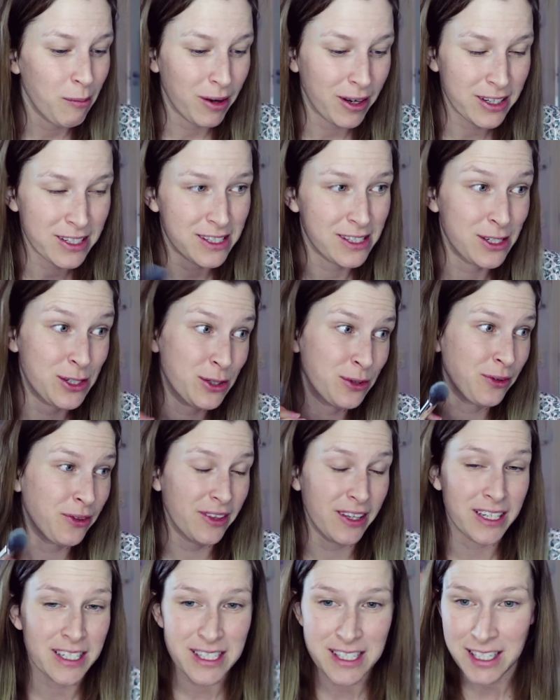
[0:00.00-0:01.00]
because the
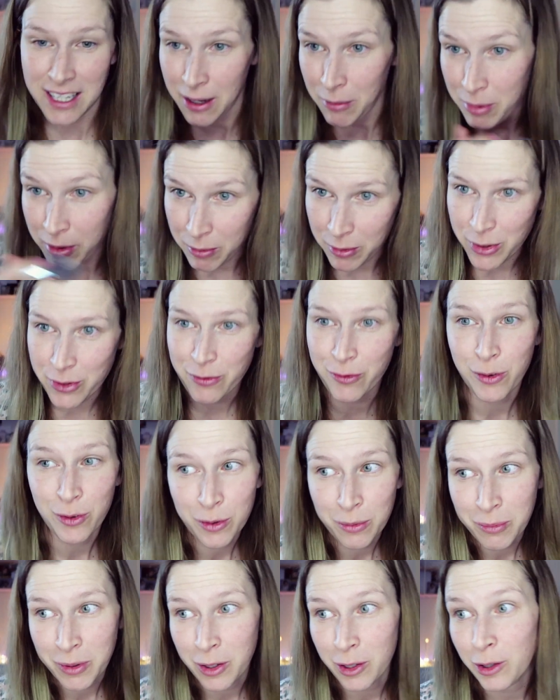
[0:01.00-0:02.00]
truth is, people have
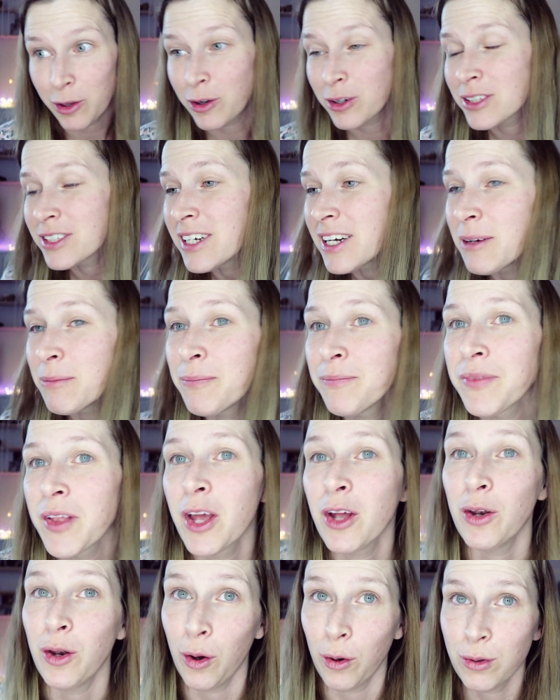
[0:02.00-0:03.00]
followed me a long time
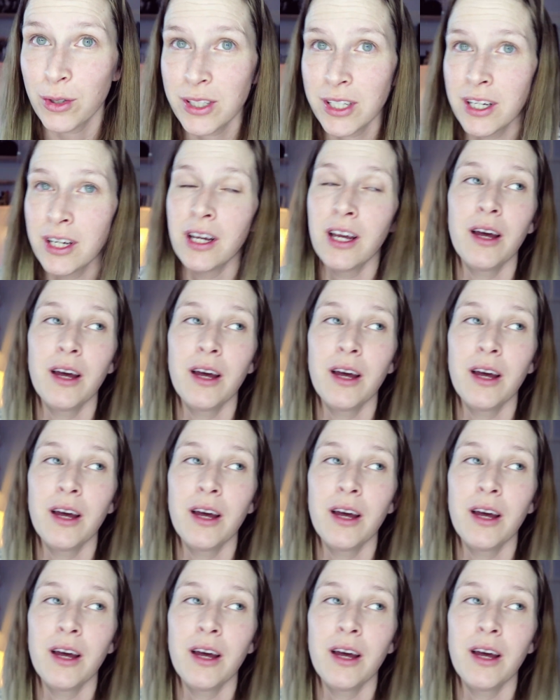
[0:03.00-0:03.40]
knows,